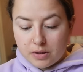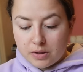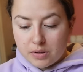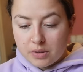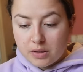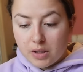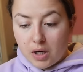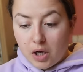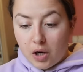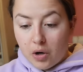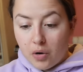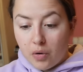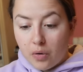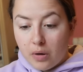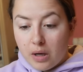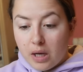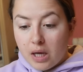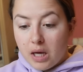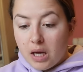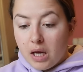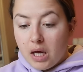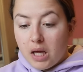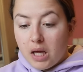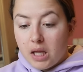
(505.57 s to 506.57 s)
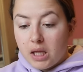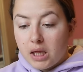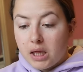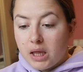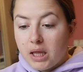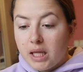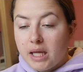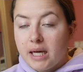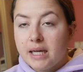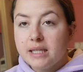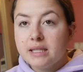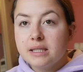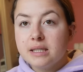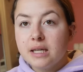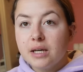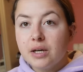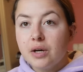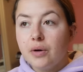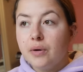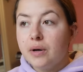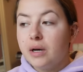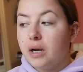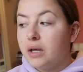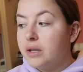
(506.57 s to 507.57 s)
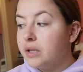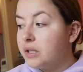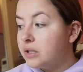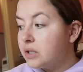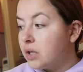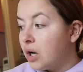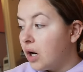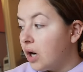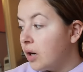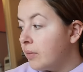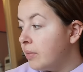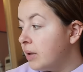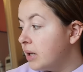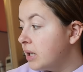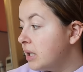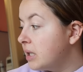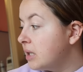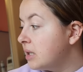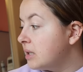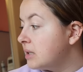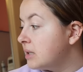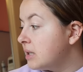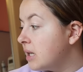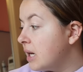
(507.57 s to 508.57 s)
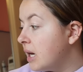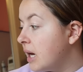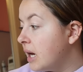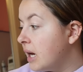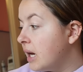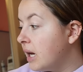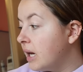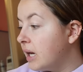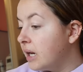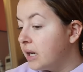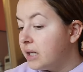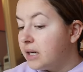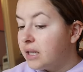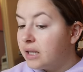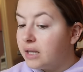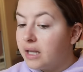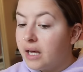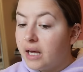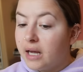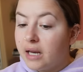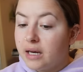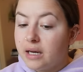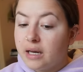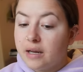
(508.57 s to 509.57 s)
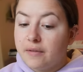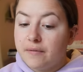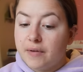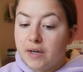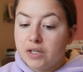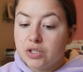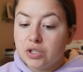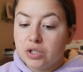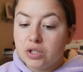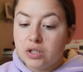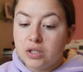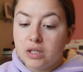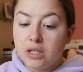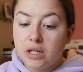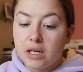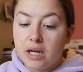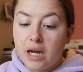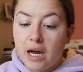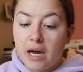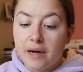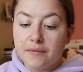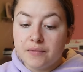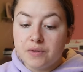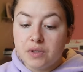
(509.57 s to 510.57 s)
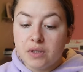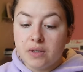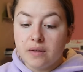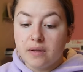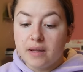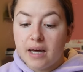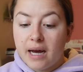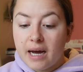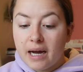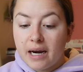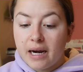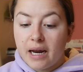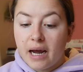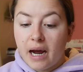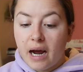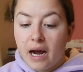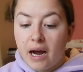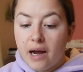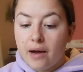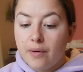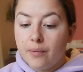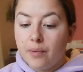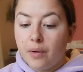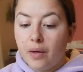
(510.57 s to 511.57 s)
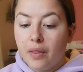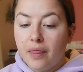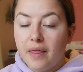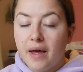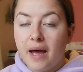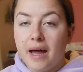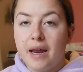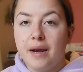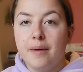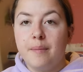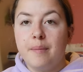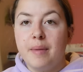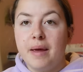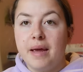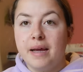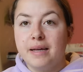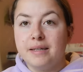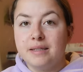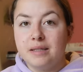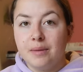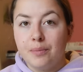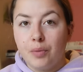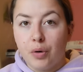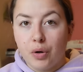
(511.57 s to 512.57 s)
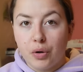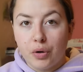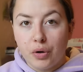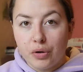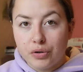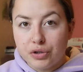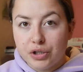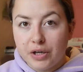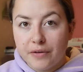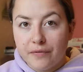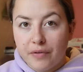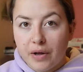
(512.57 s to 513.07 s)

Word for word: So let's get going on these car buddies and then eventually after that I will then make some more crochet